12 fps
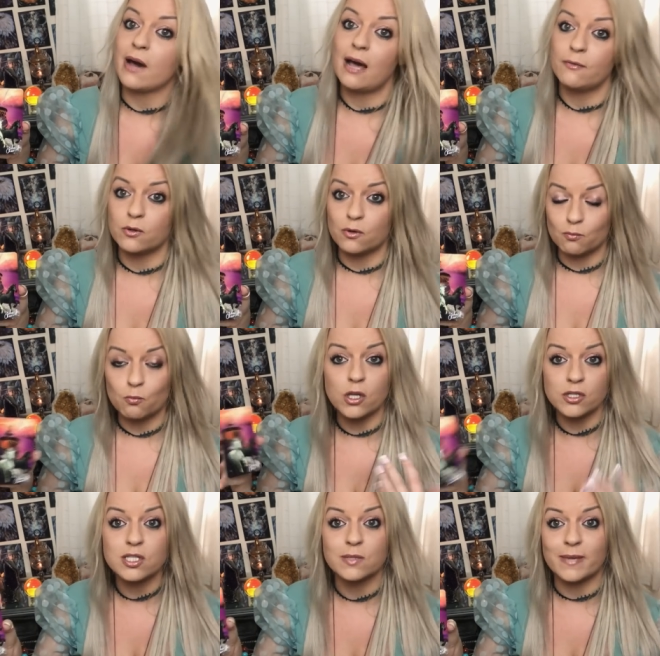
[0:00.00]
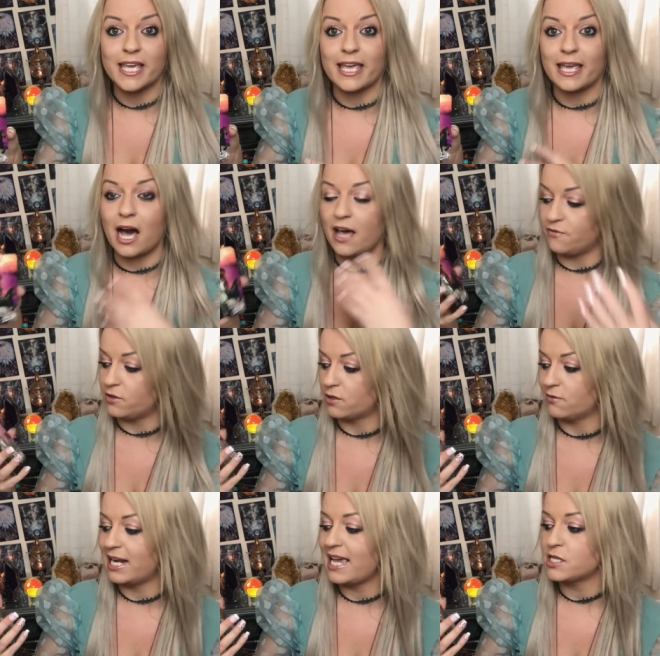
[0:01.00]
I would want to be either in a
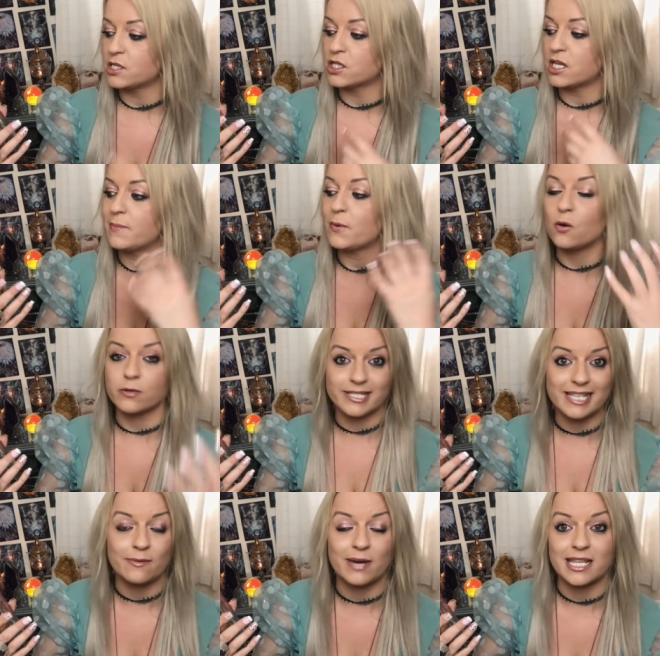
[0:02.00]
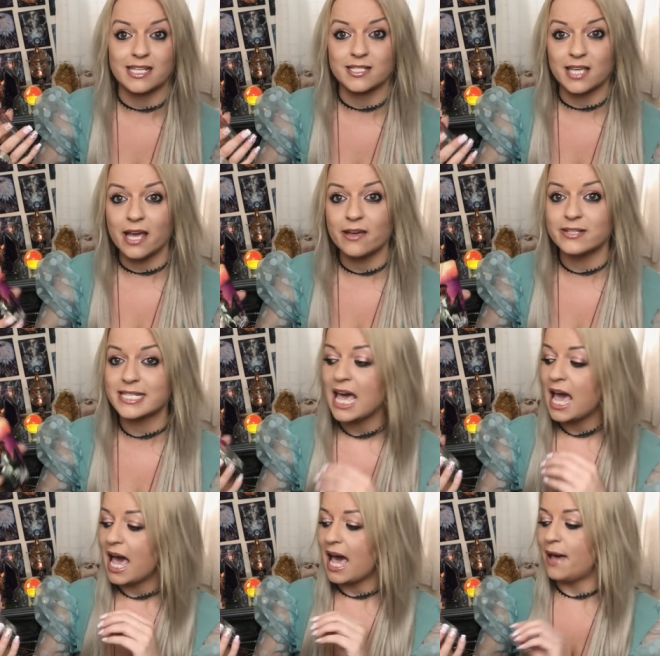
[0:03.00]
relationship or see where this goes.
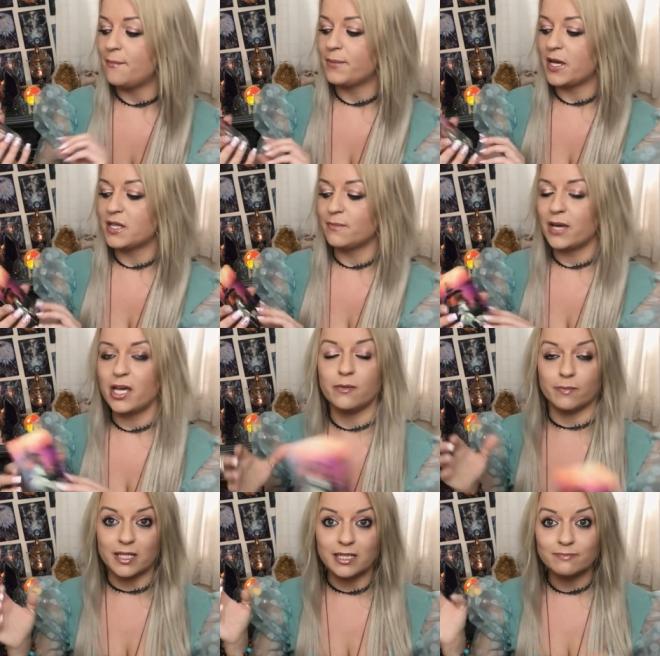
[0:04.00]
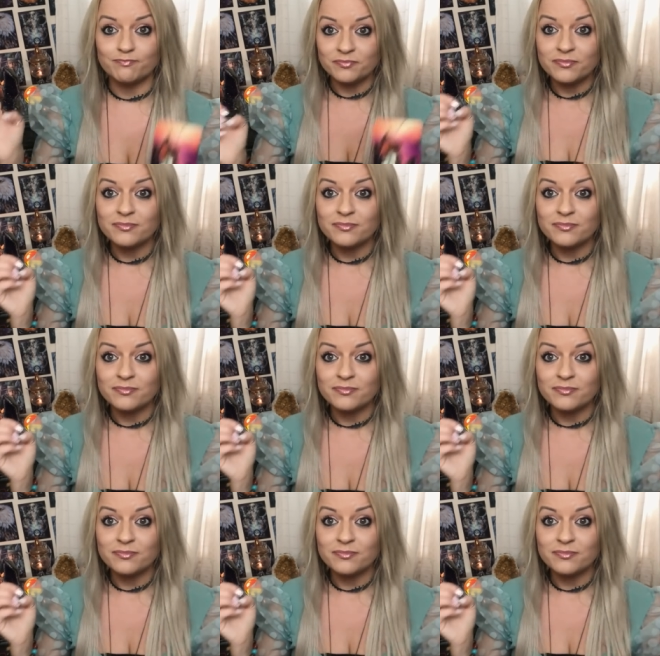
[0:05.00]
Um, but at the moment,